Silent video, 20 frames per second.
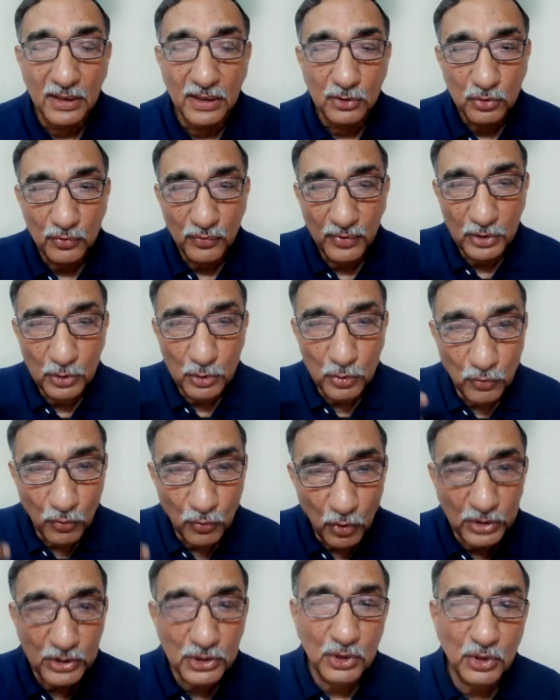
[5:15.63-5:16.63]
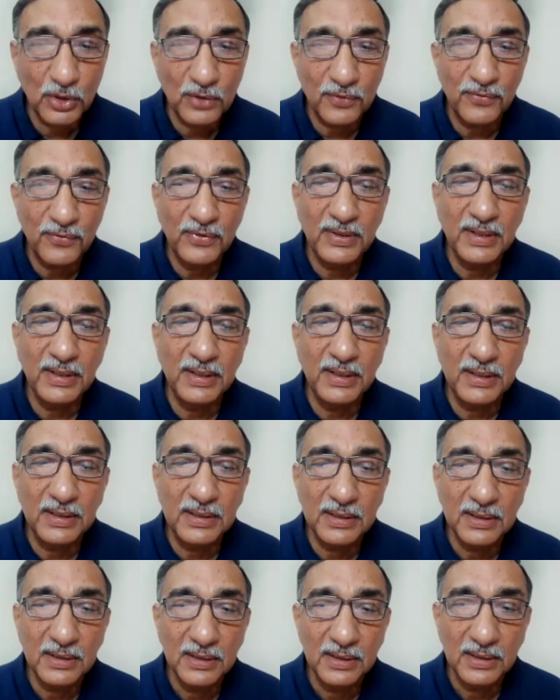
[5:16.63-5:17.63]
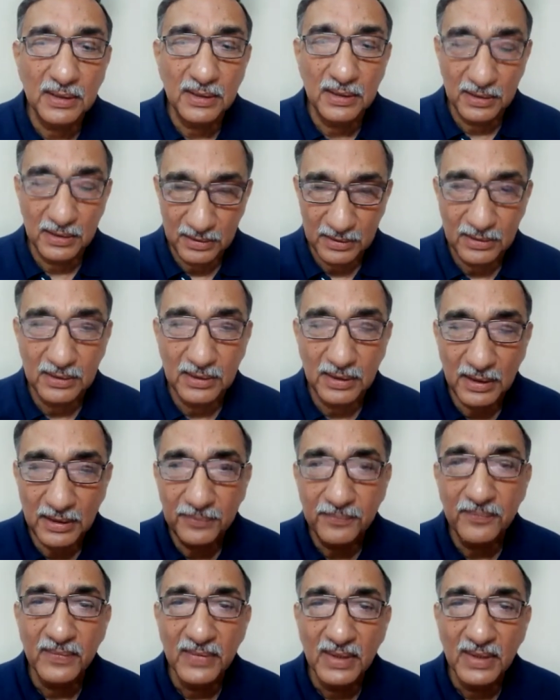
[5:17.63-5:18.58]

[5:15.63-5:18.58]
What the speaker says: So when you wash your feet, yeah,